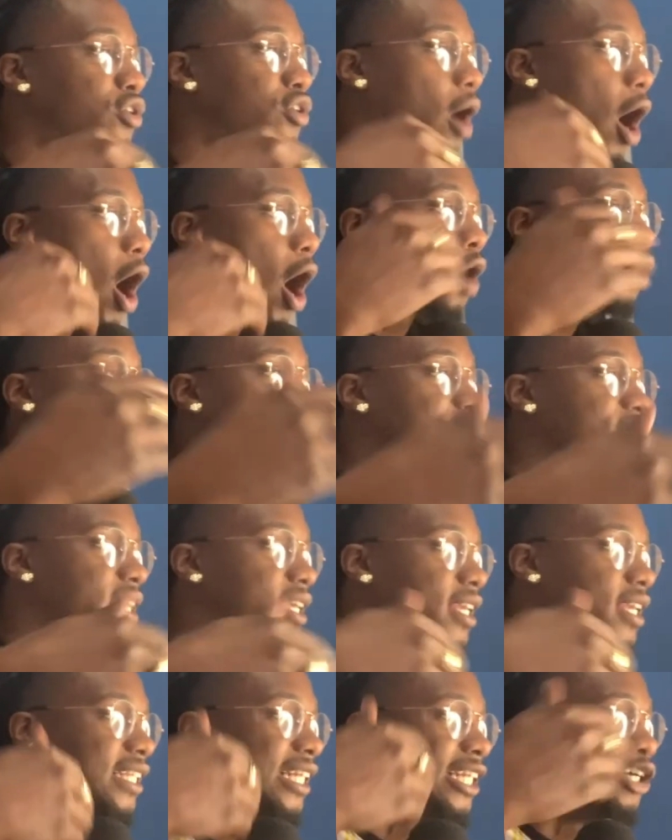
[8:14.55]
all of
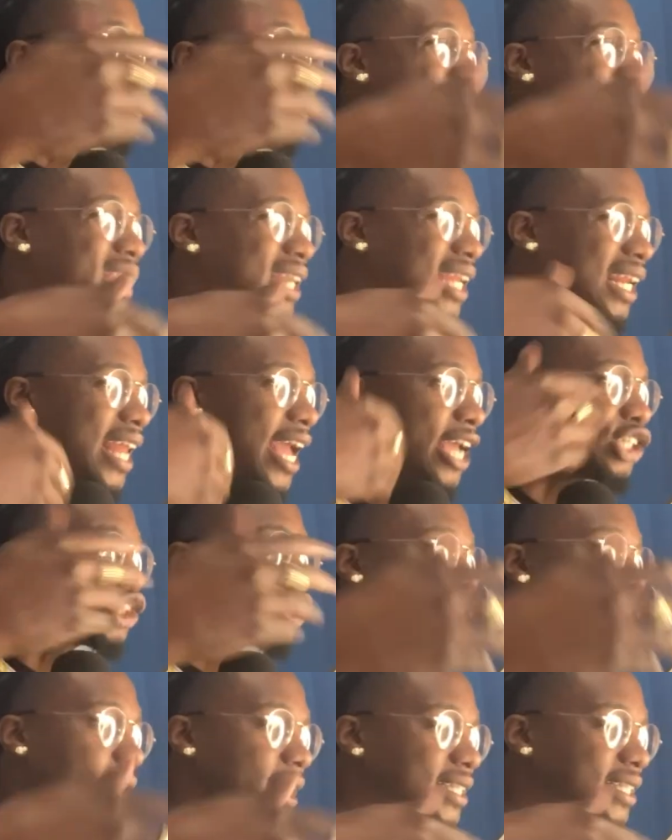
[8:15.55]
these little mini
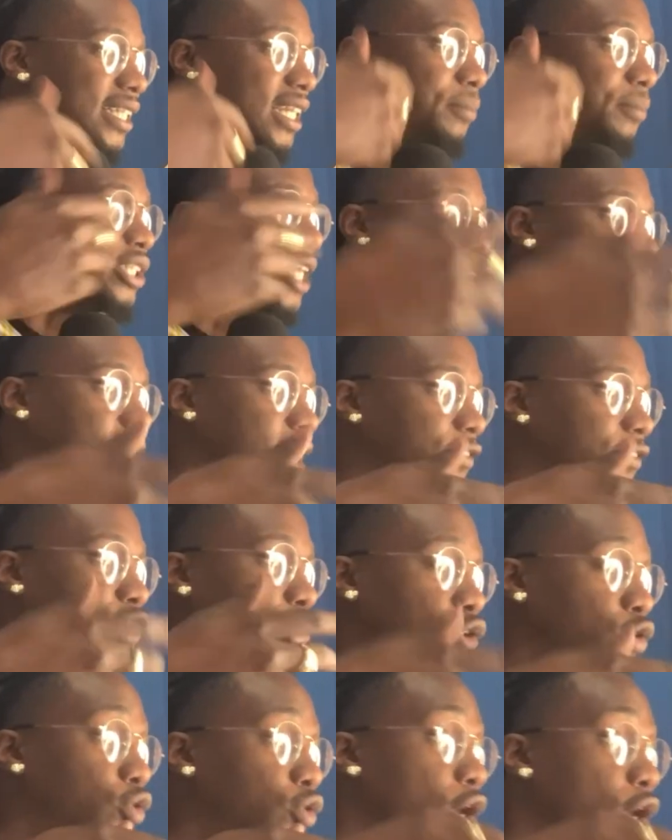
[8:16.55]
lecturettes and objectives
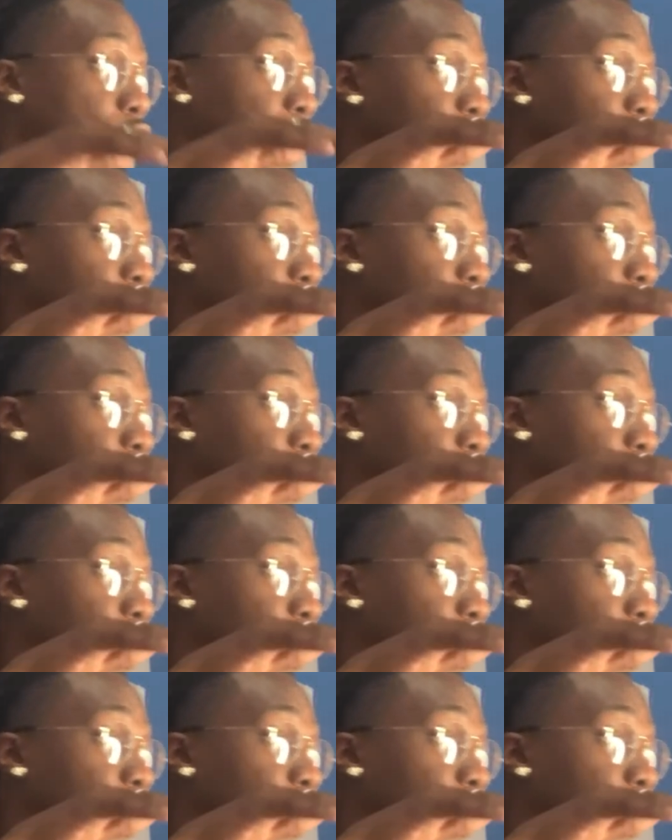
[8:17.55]
through